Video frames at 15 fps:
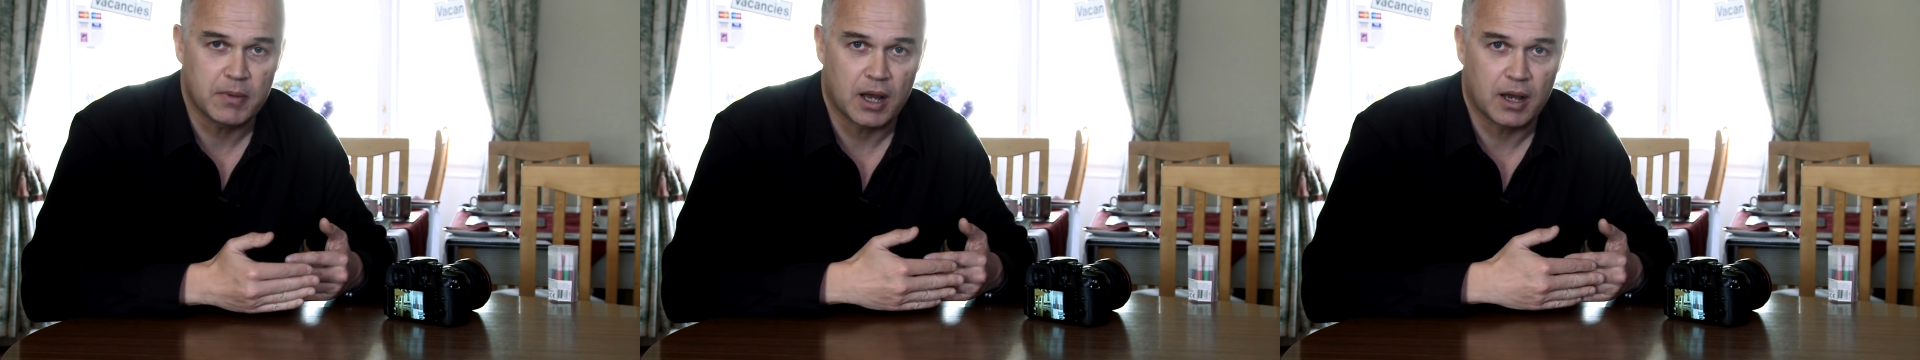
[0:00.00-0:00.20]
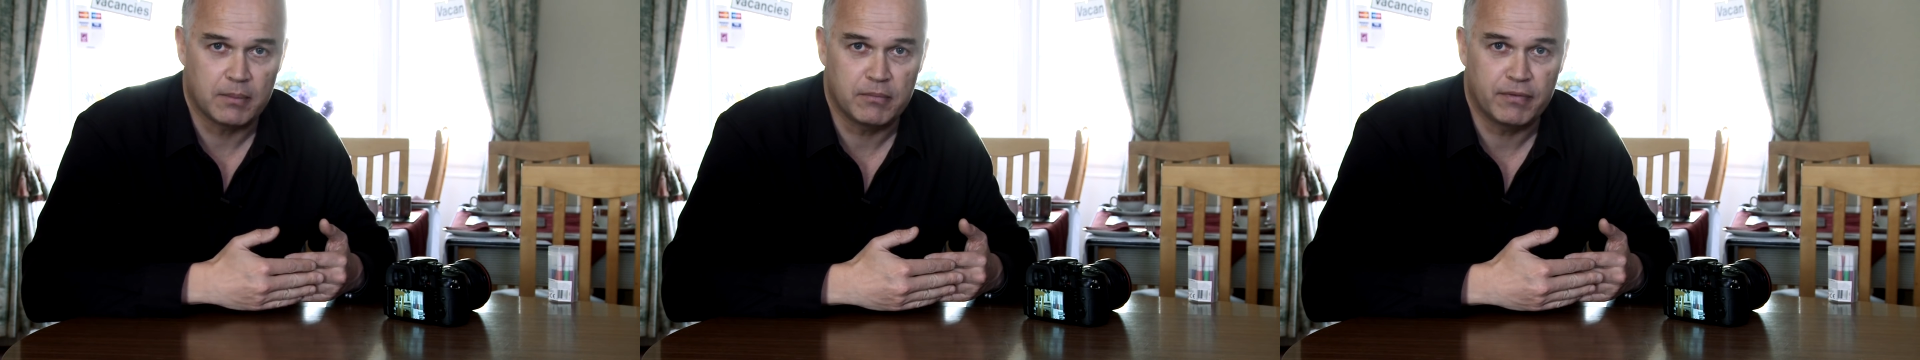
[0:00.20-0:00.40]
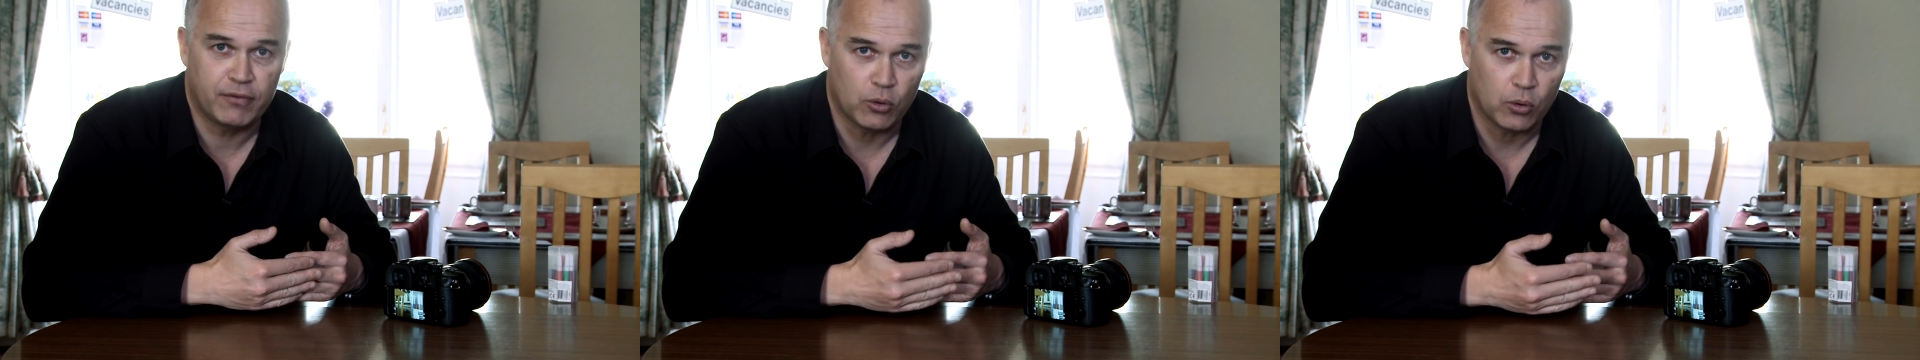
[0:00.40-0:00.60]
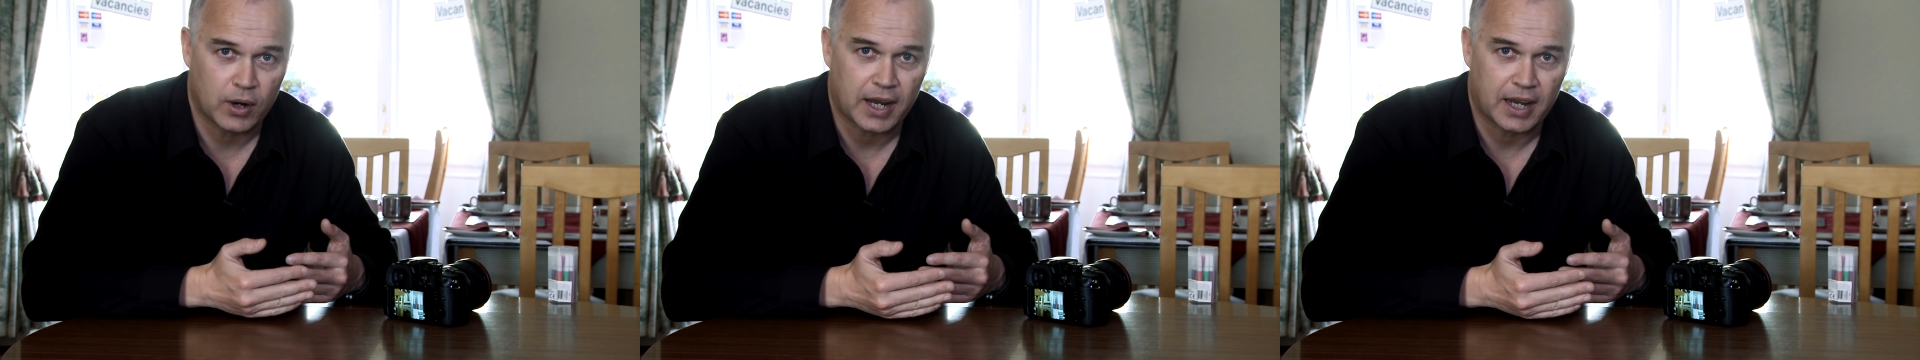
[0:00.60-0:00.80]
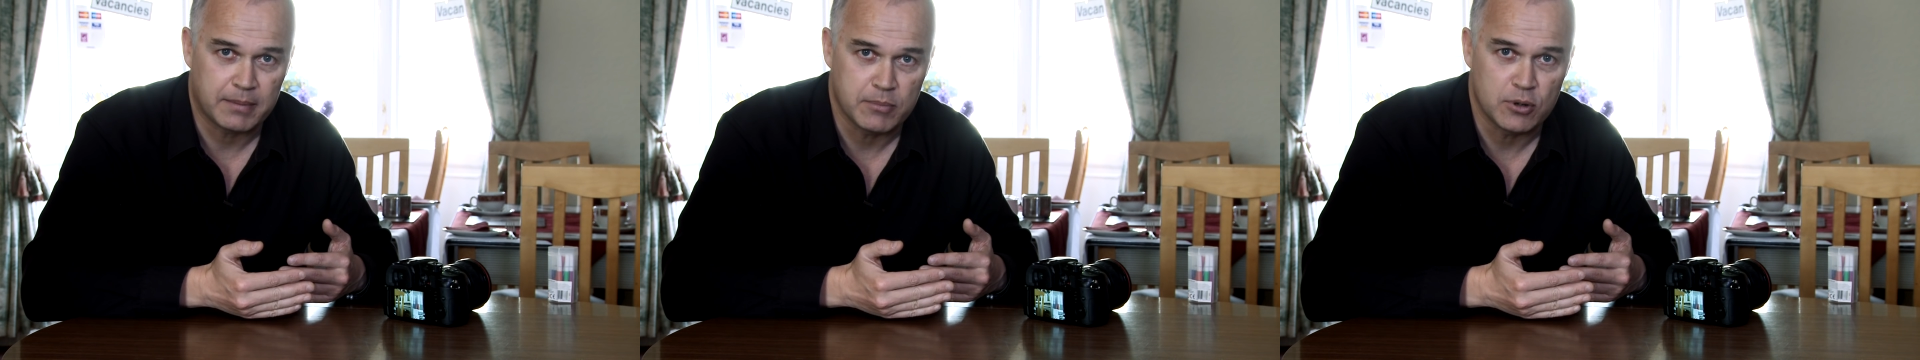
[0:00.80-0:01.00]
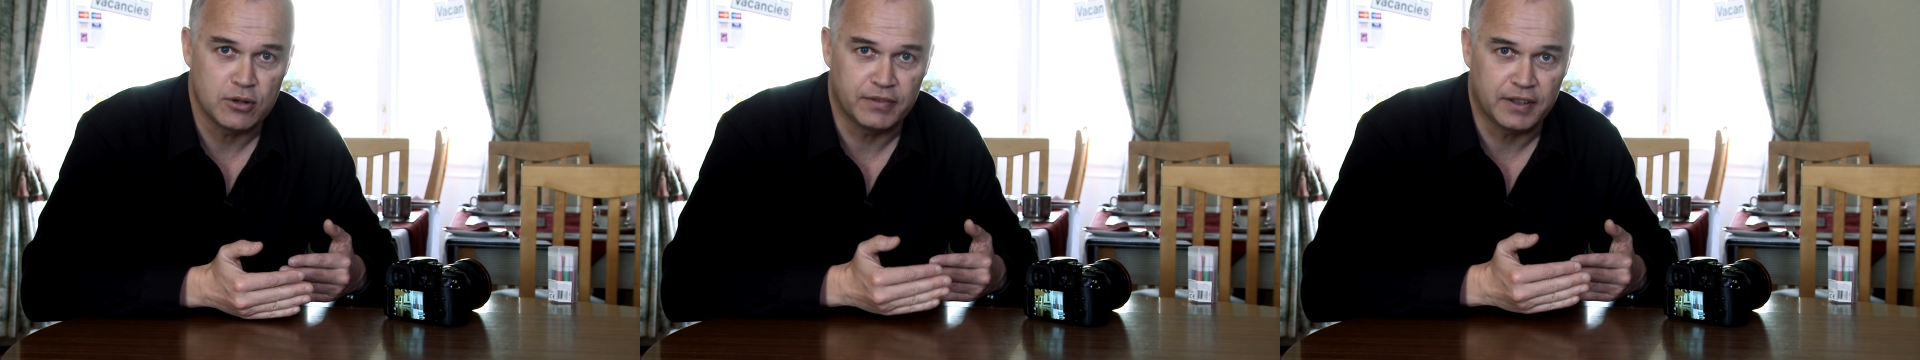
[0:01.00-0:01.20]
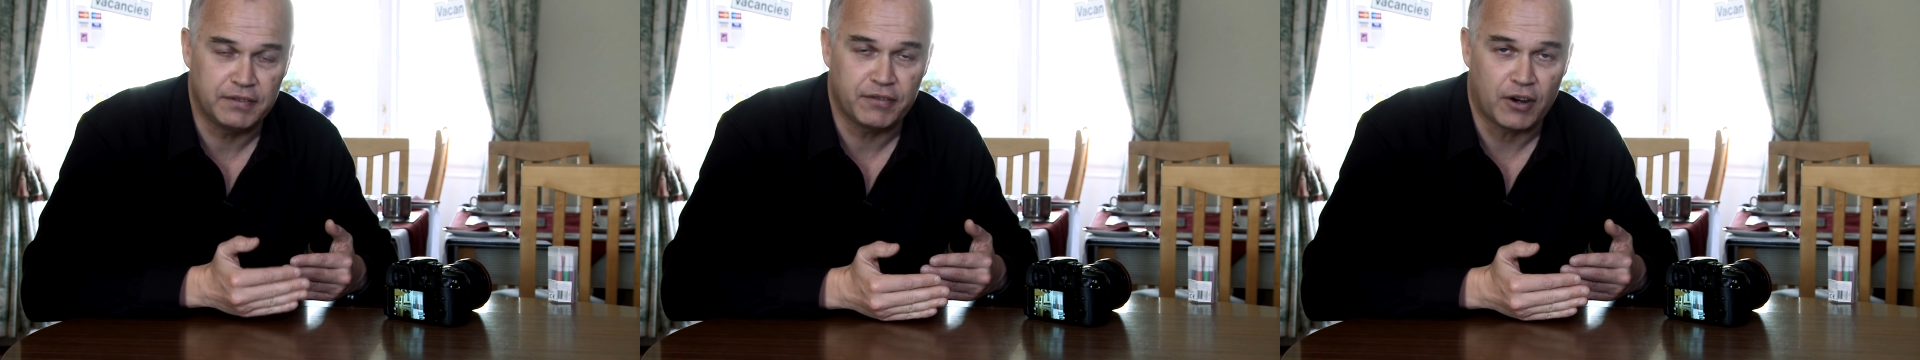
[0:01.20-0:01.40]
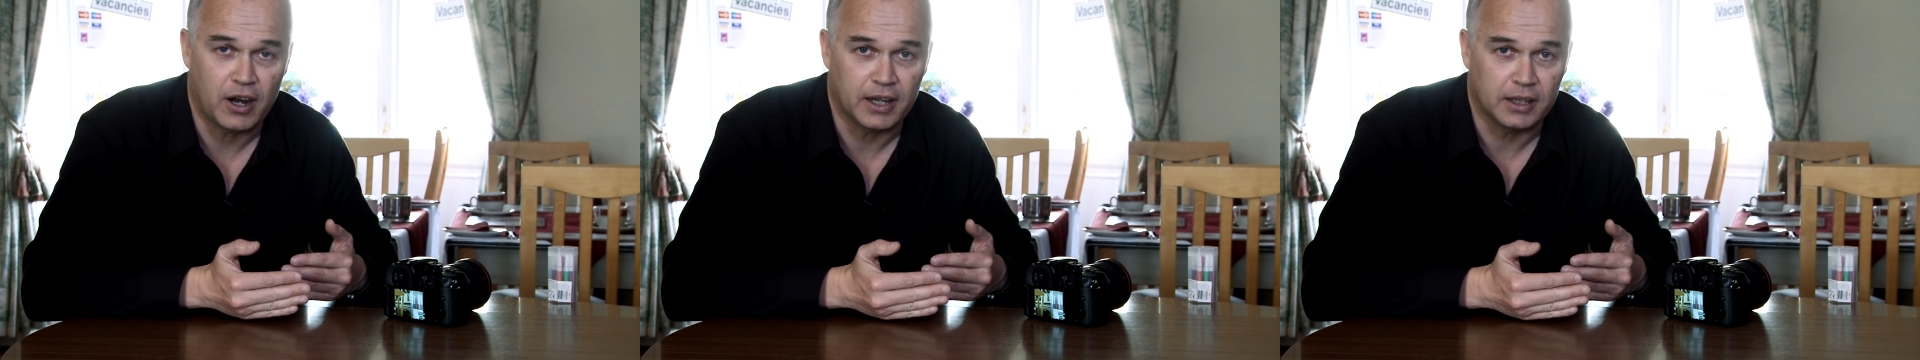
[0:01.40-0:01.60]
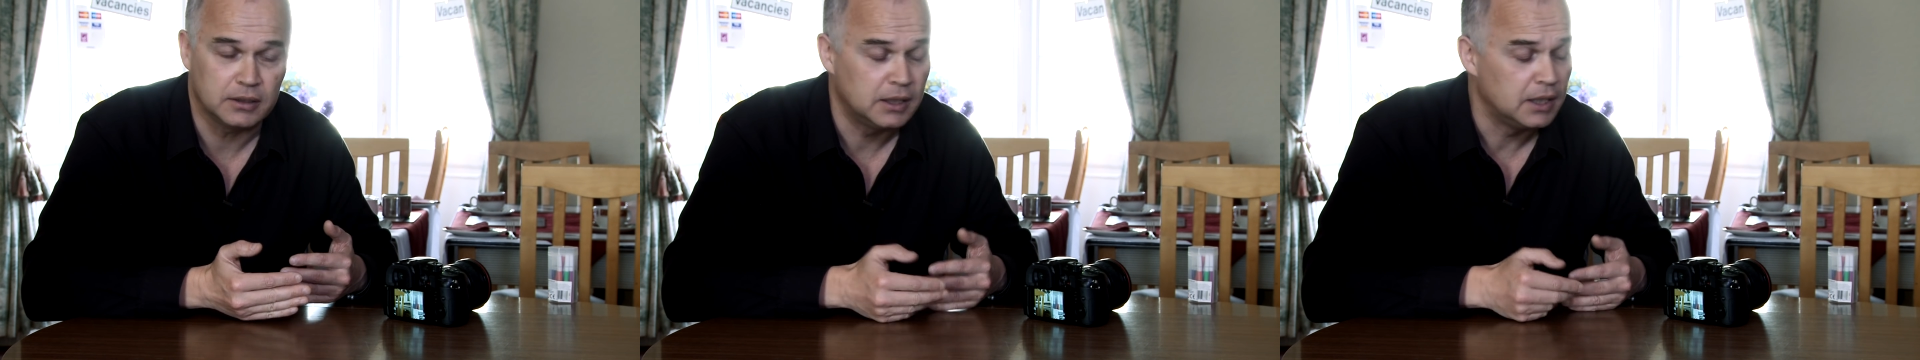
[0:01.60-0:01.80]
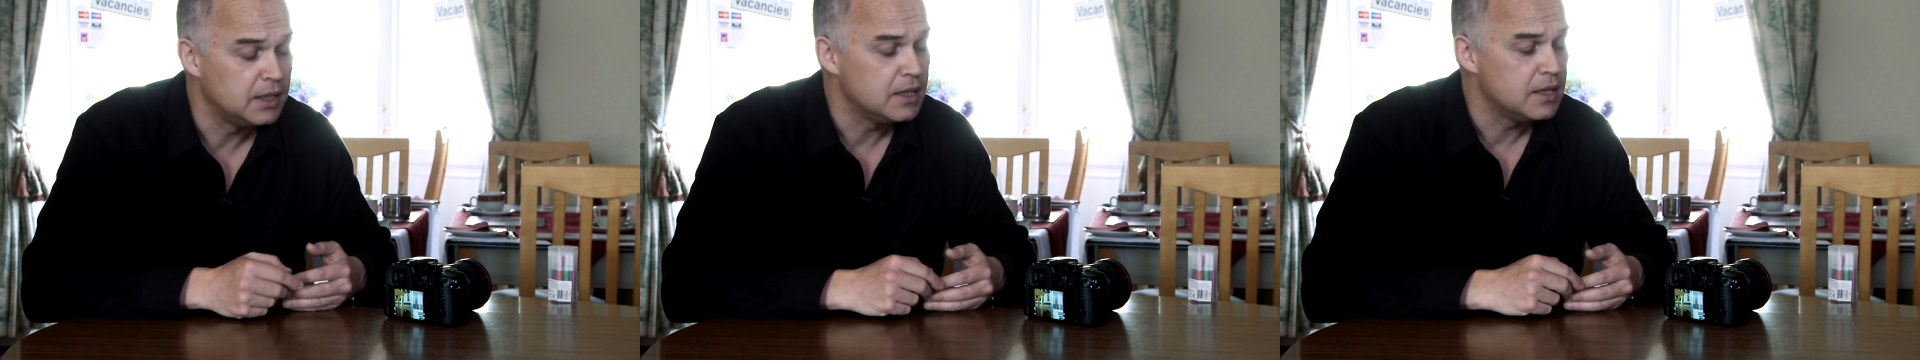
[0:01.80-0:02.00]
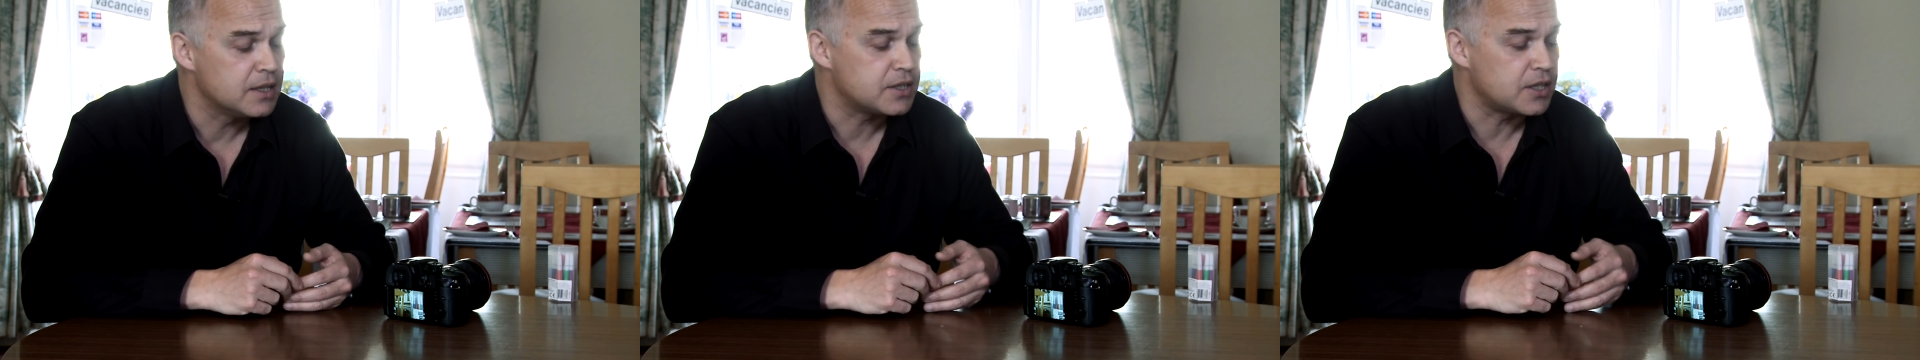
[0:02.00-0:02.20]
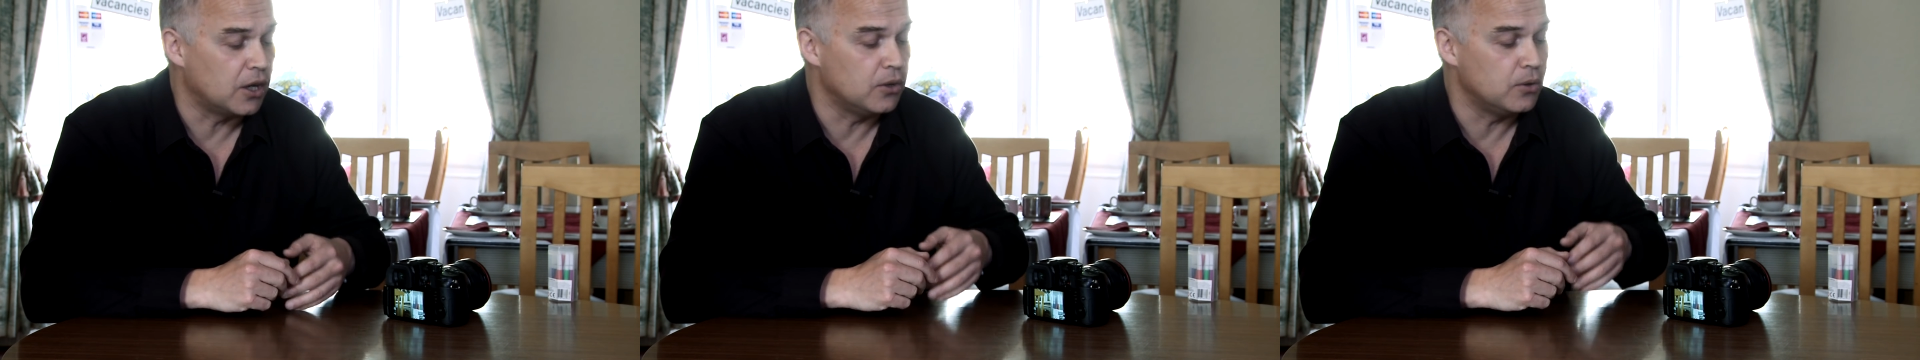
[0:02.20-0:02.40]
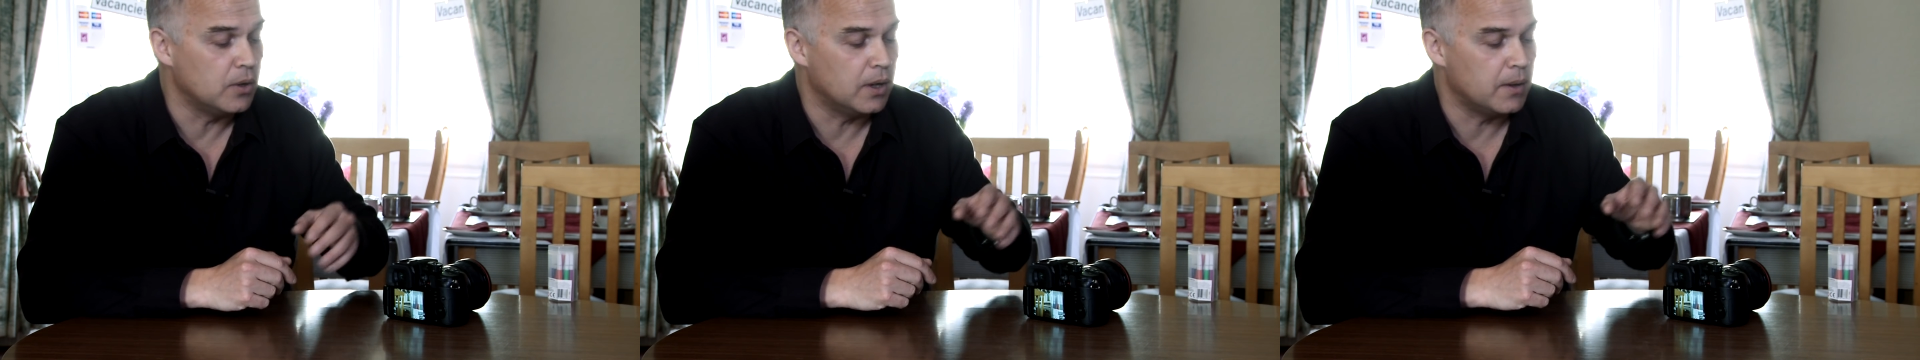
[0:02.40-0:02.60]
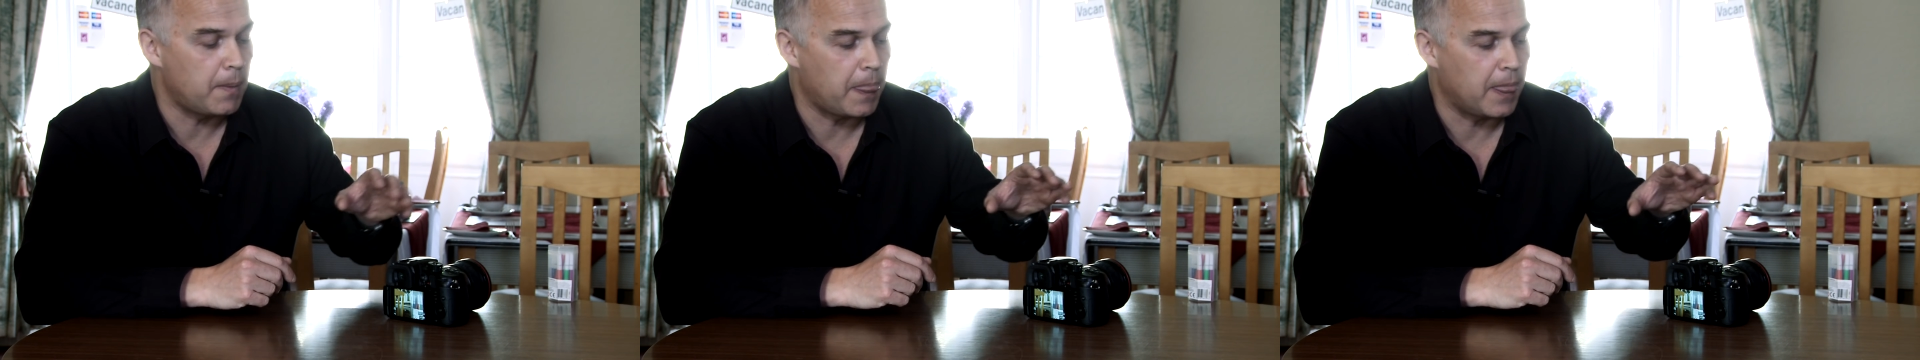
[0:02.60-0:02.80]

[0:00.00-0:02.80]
4K movie file. So